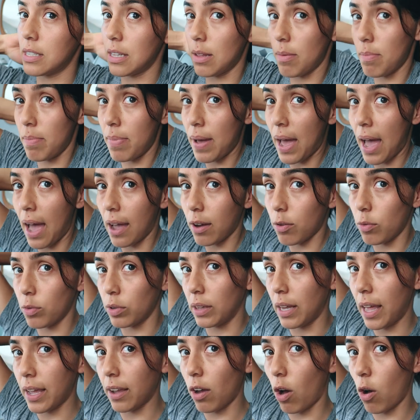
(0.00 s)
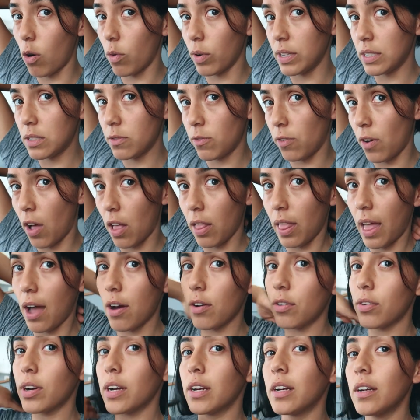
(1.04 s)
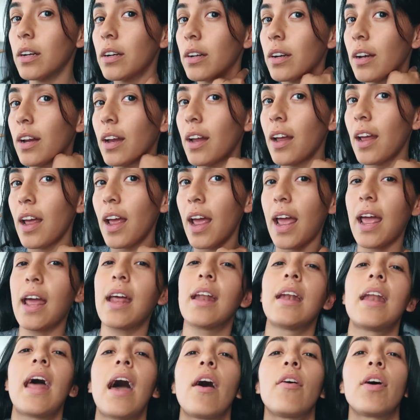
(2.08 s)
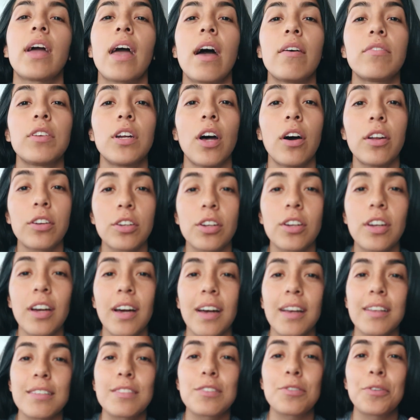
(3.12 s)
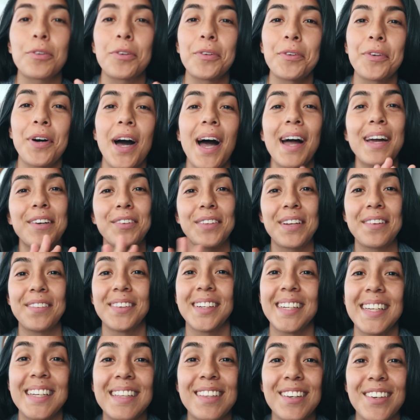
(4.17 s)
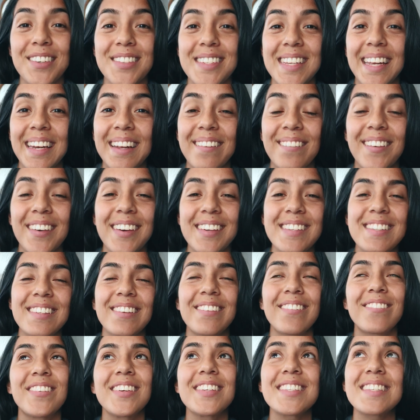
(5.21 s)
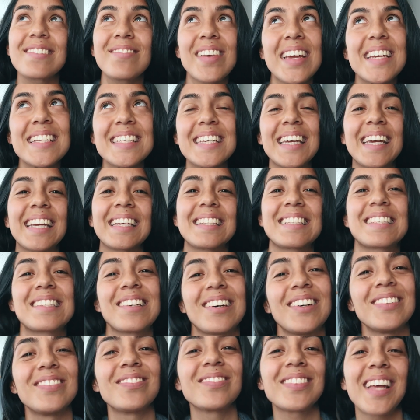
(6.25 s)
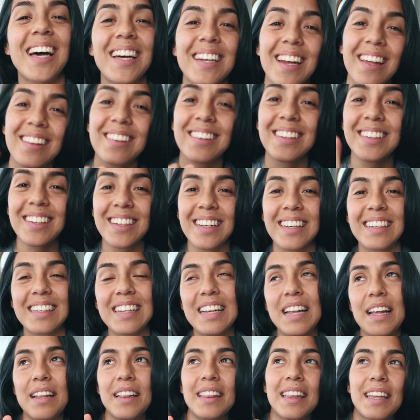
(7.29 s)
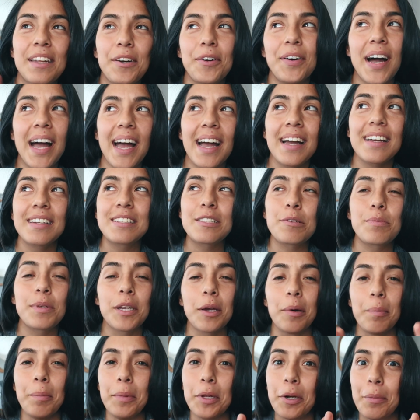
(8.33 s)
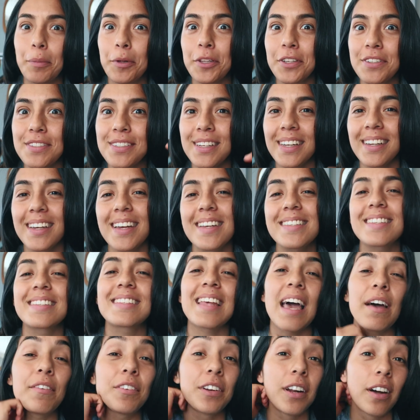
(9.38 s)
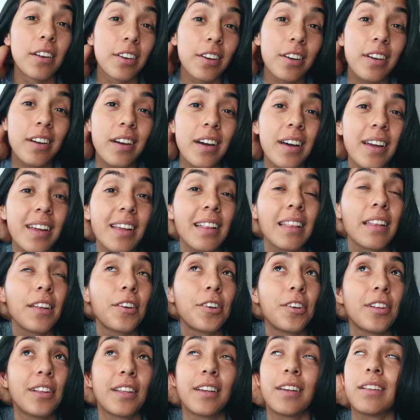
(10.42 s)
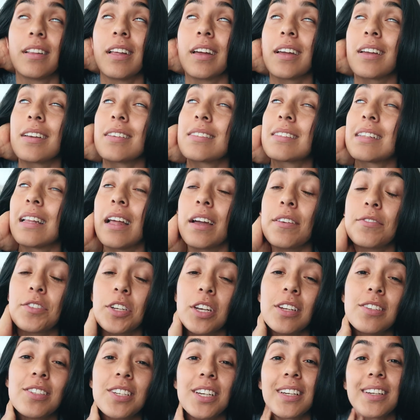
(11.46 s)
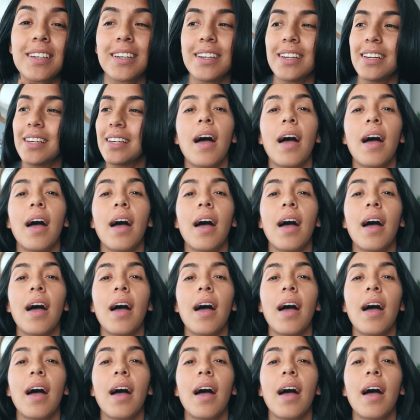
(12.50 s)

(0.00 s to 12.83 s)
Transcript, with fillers: in the back would like always fall out right here, and now I have an undercut, so I don't even need those anymore, so it feels amazing. So another little hack to be a minimalist, I guess, is have an undercut. It literally like is life-changing.